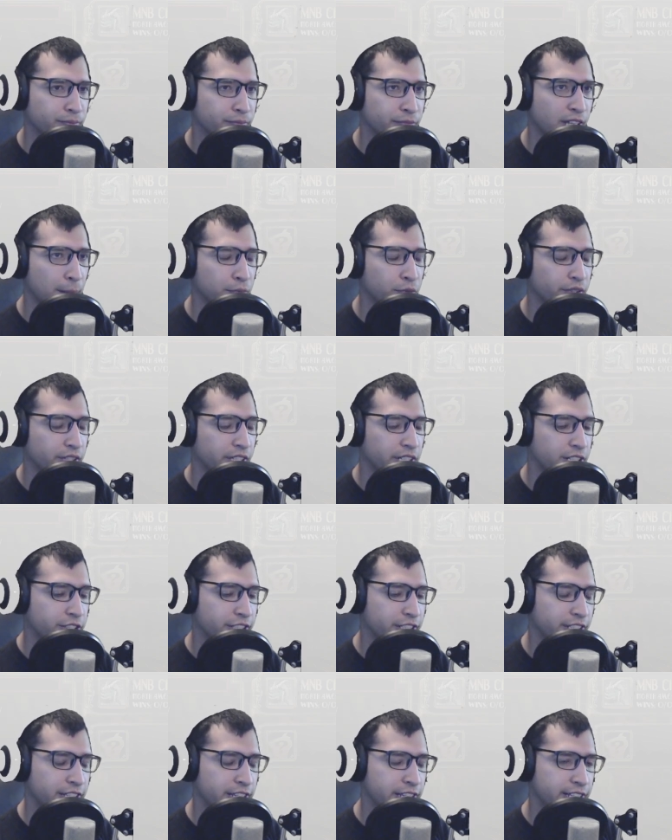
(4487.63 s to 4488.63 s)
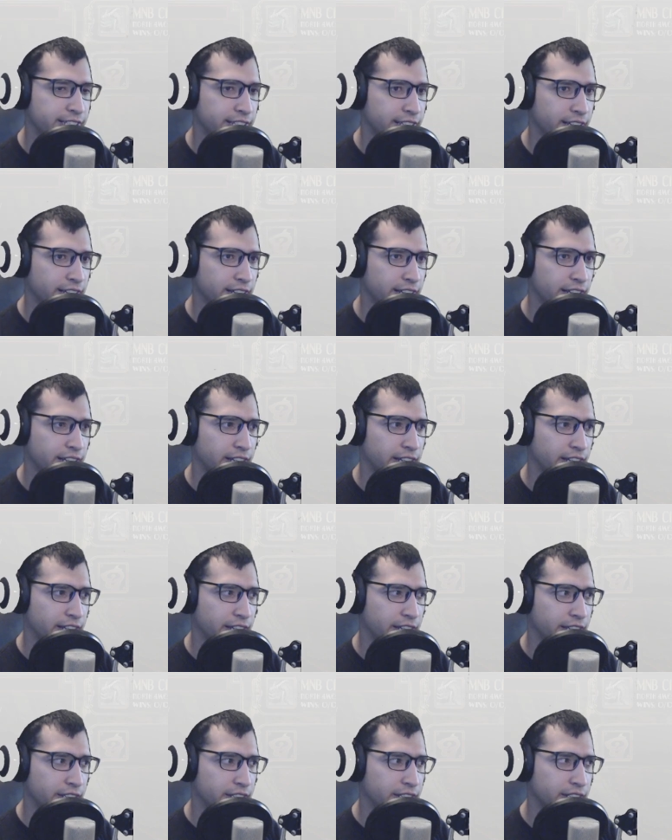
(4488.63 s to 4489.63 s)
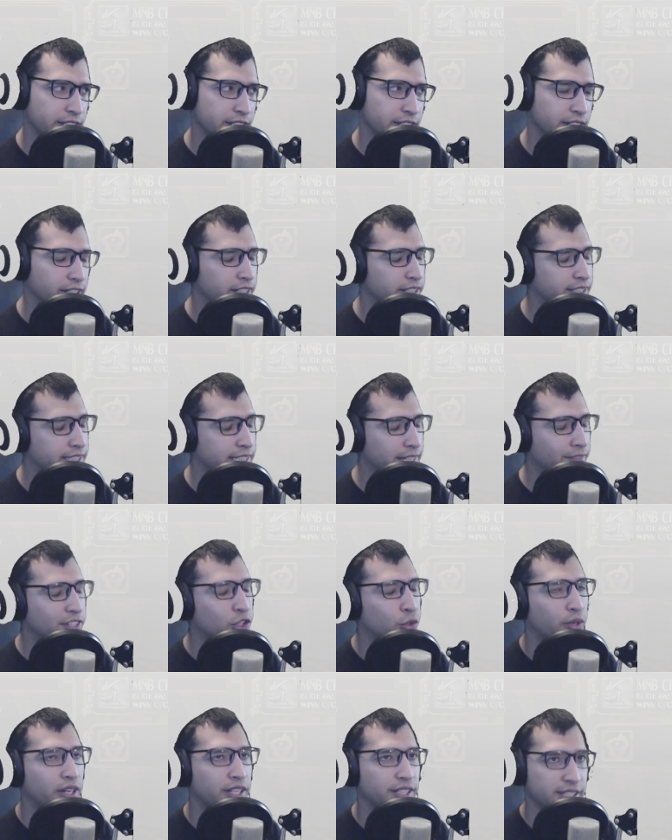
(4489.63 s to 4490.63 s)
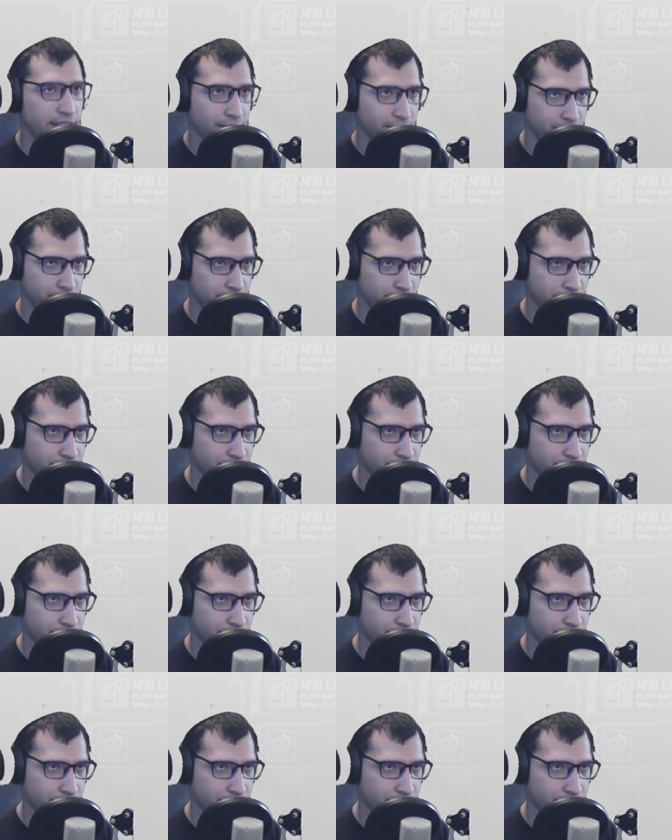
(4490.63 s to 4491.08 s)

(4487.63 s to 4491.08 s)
top three, it is, it is uh, seventy, twenty, ten.